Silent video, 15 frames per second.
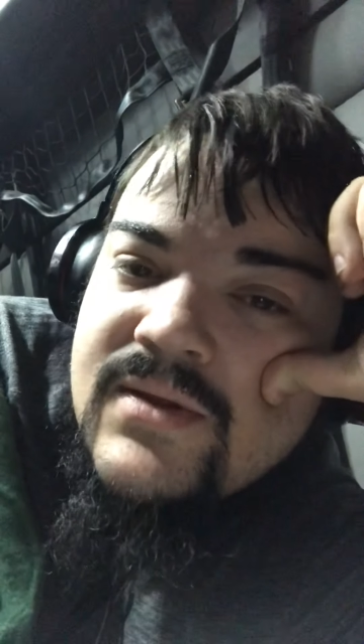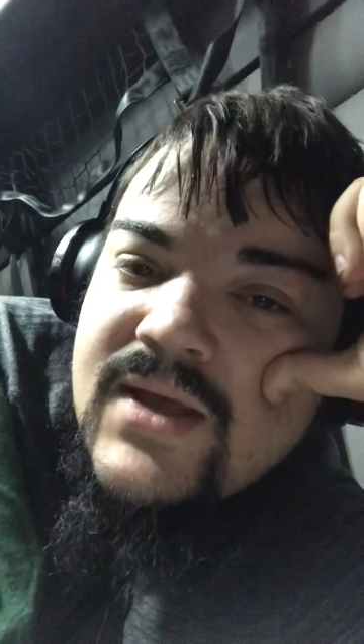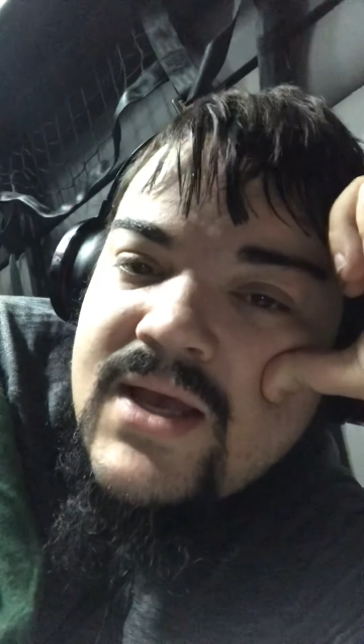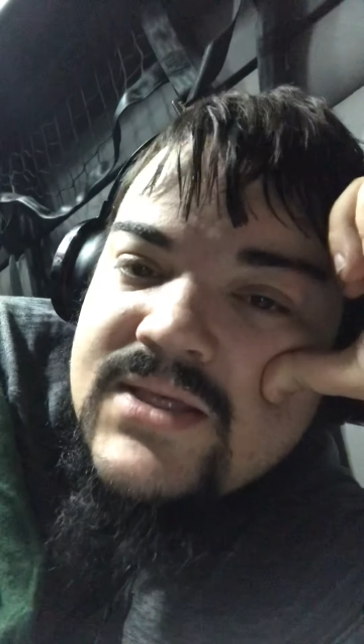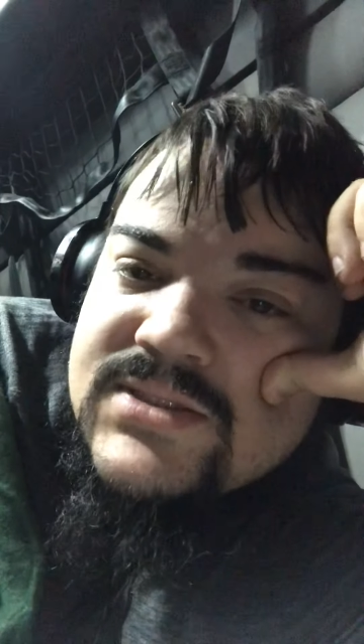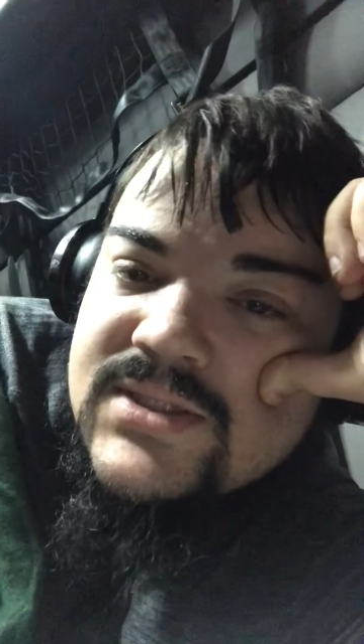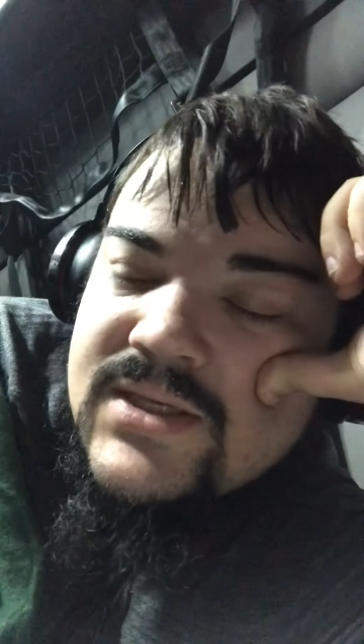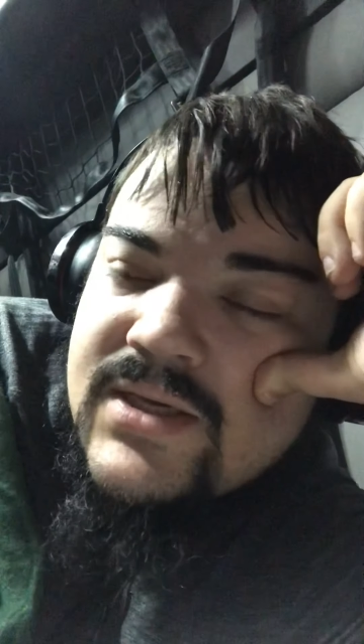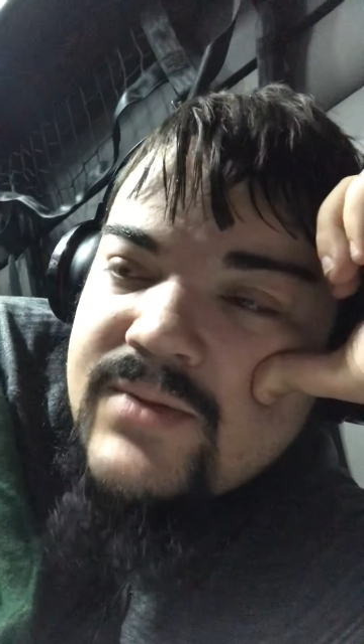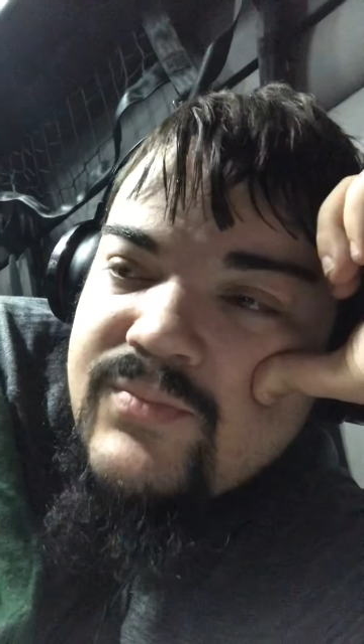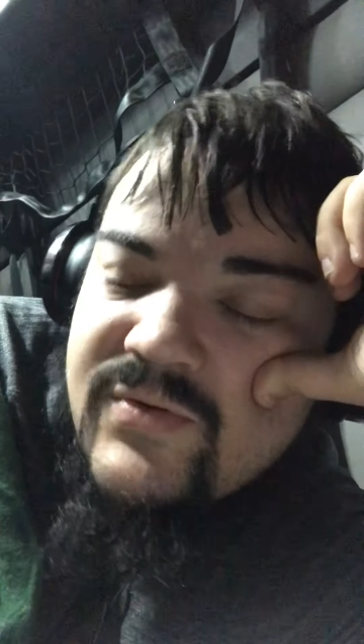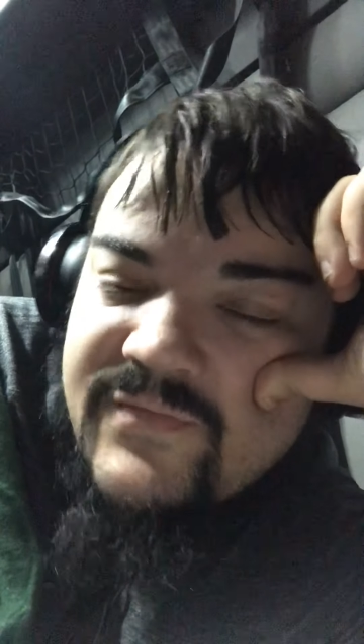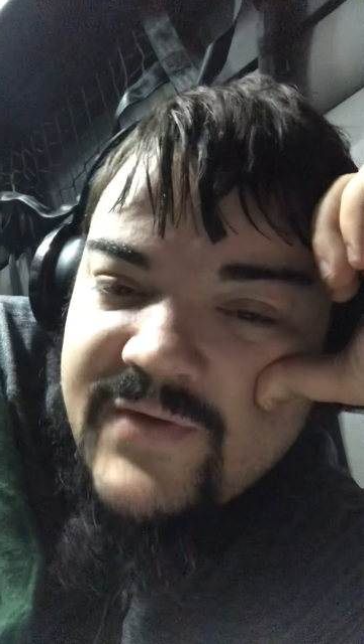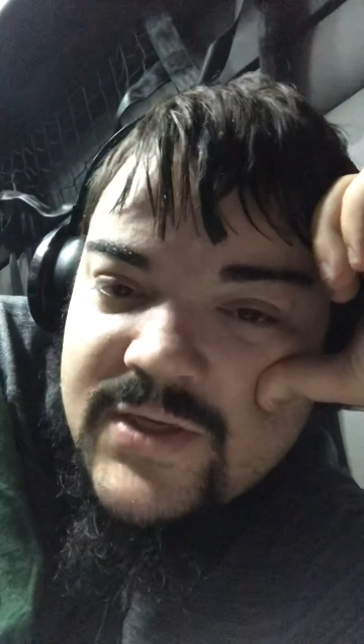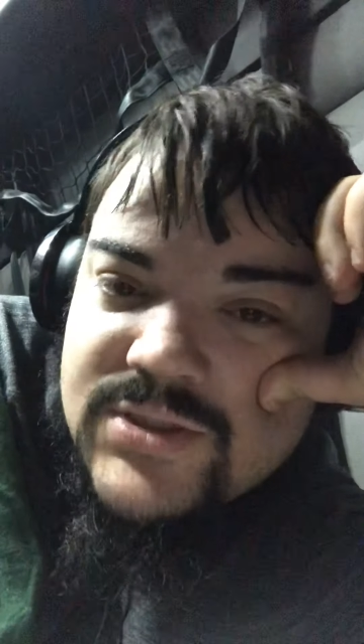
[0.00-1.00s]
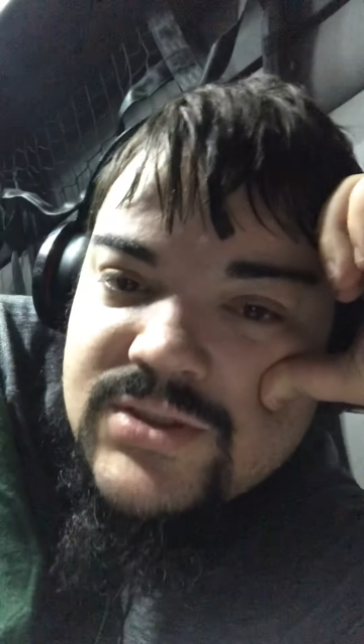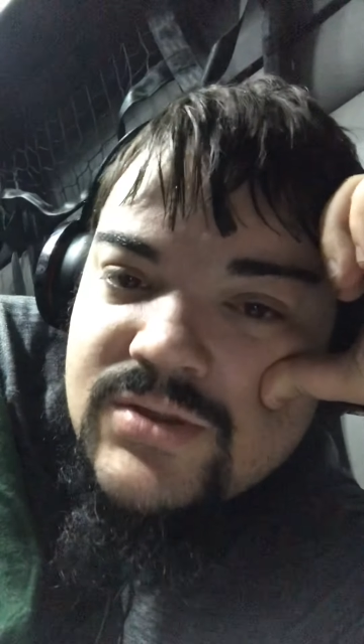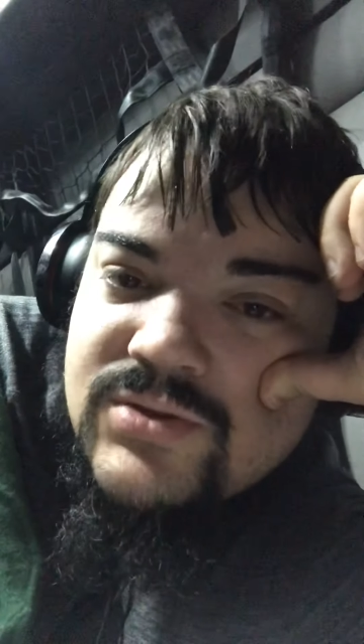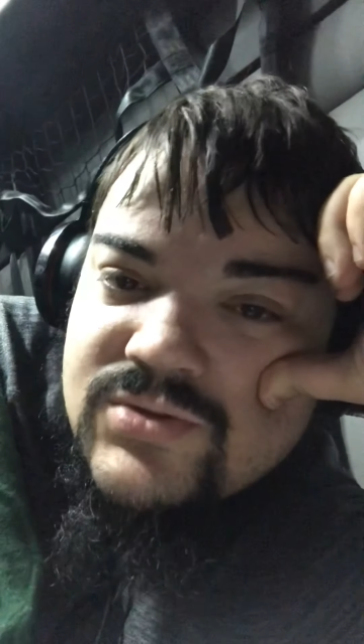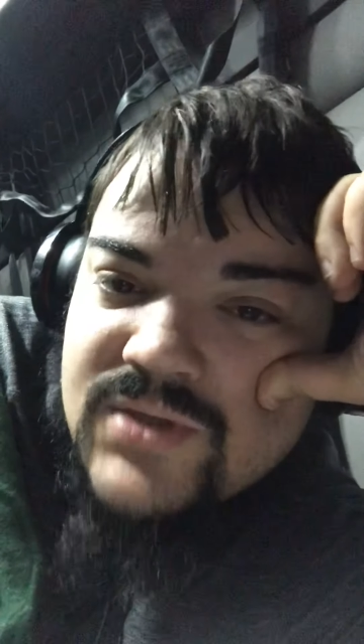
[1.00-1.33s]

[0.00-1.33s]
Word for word: as a professional